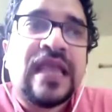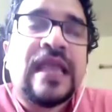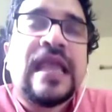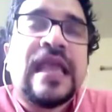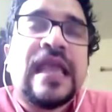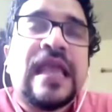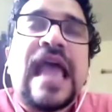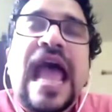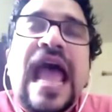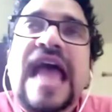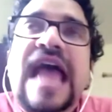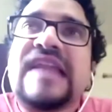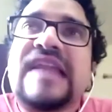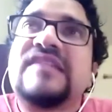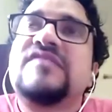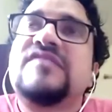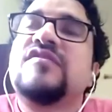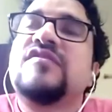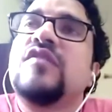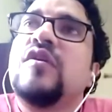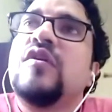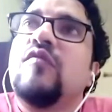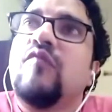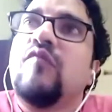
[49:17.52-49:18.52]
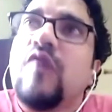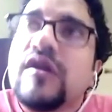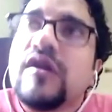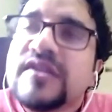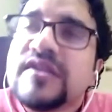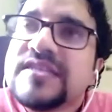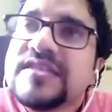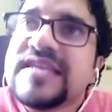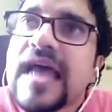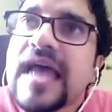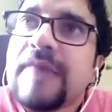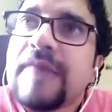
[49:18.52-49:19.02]
And what
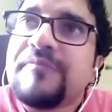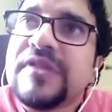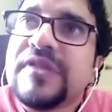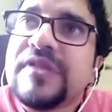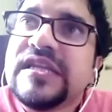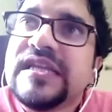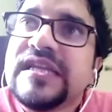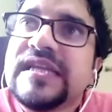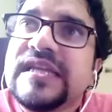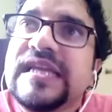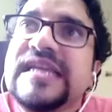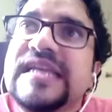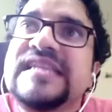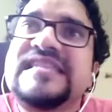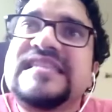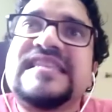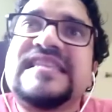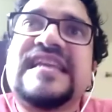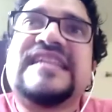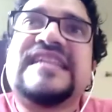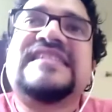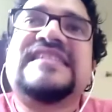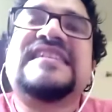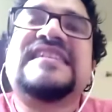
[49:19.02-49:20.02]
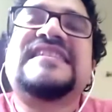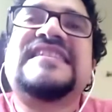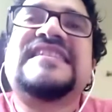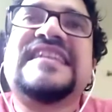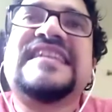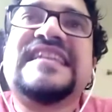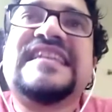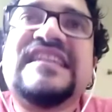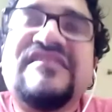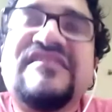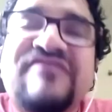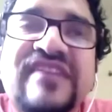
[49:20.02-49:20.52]
is happening is there is a
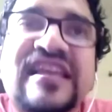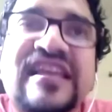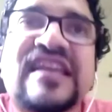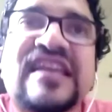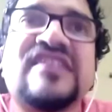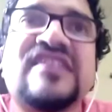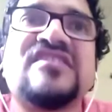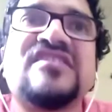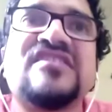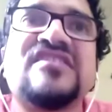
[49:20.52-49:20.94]
significant